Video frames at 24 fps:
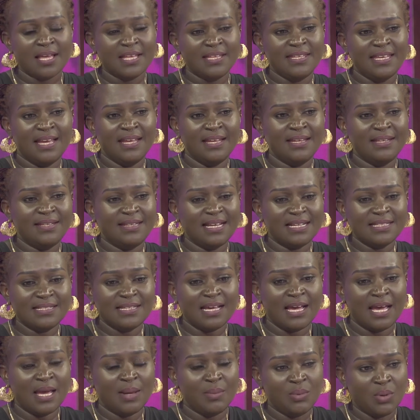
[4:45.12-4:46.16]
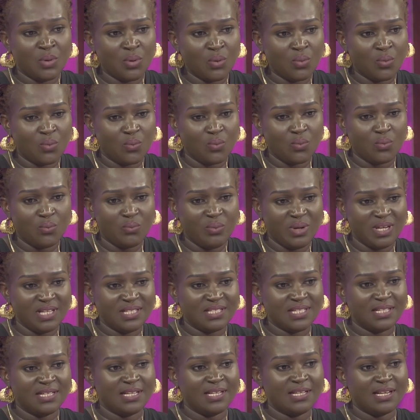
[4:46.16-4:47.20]
Yeah, that time, no, we
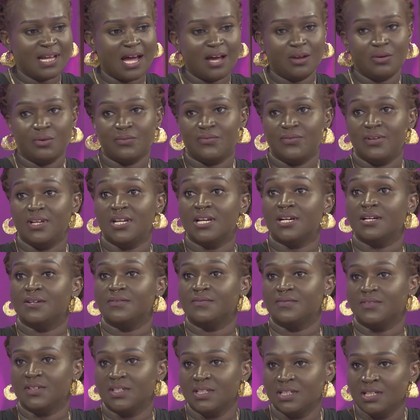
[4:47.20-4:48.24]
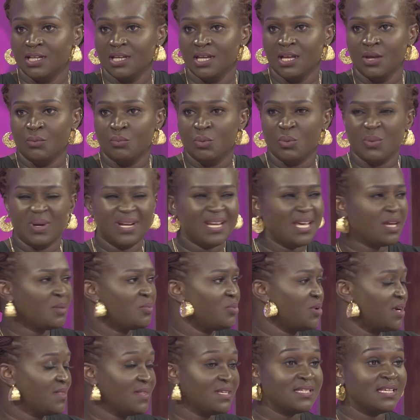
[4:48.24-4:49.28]
did it out of love. We were like
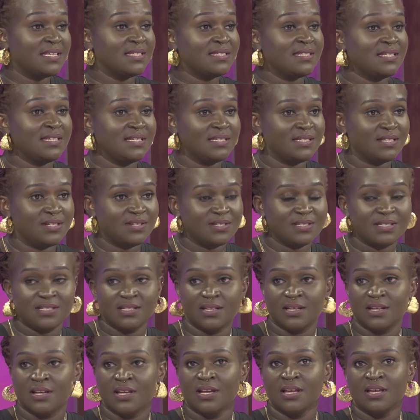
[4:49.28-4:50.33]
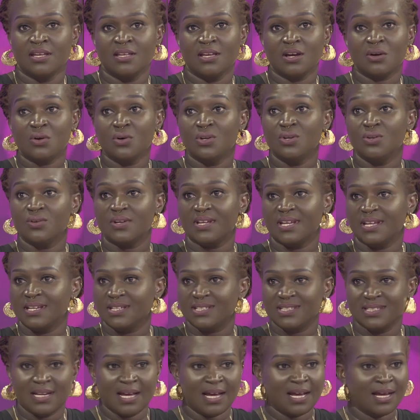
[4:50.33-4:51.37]
brothers and sisters. Your
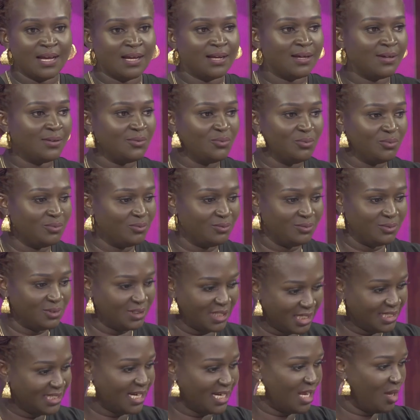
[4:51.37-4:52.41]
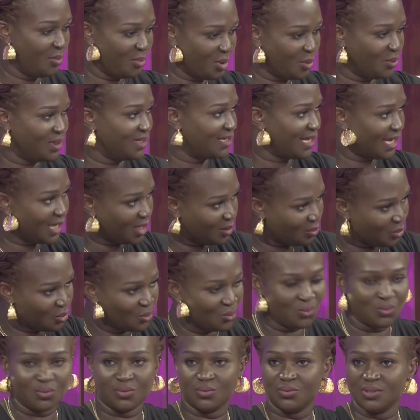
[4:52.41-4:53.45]
co-location, uh, you know,
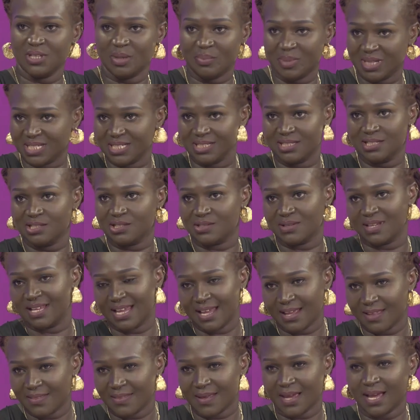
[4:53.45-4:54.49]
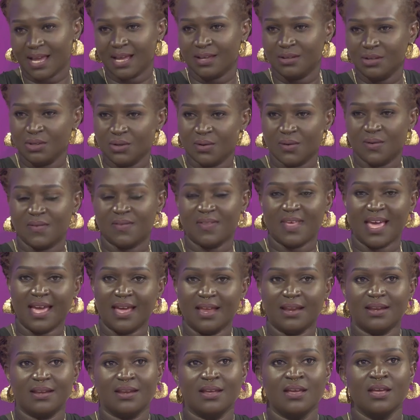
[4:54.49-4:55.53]
diamond, you did it together. You know,
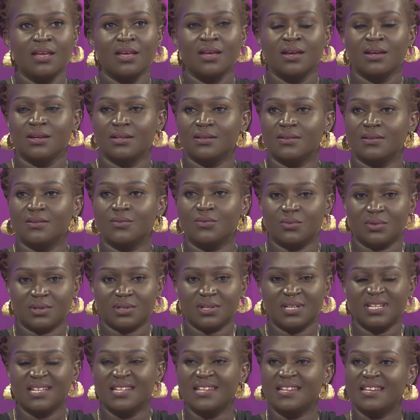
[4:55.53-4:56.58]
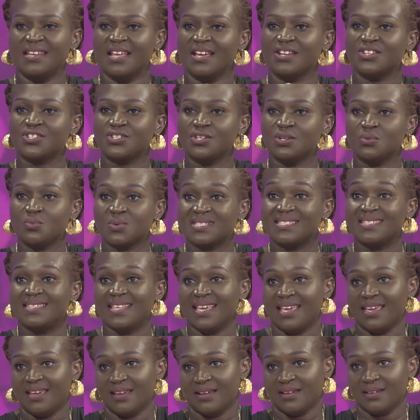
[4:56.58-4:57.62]
that connection was
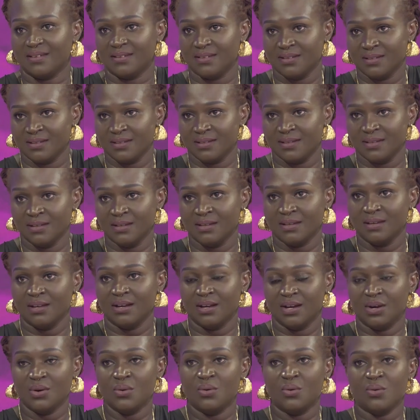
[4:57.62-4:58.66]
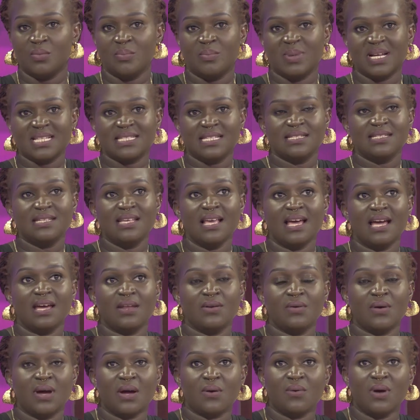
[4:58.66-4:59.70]
there. Okay. Oh, uh -huh. But to see, I
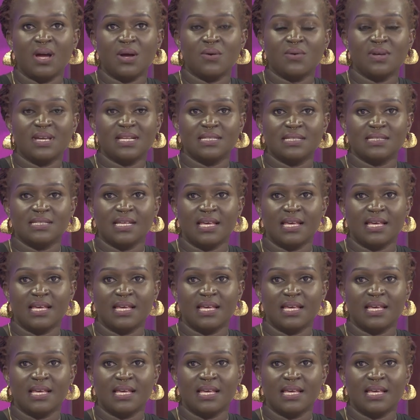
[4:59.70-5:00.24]
know, I quite to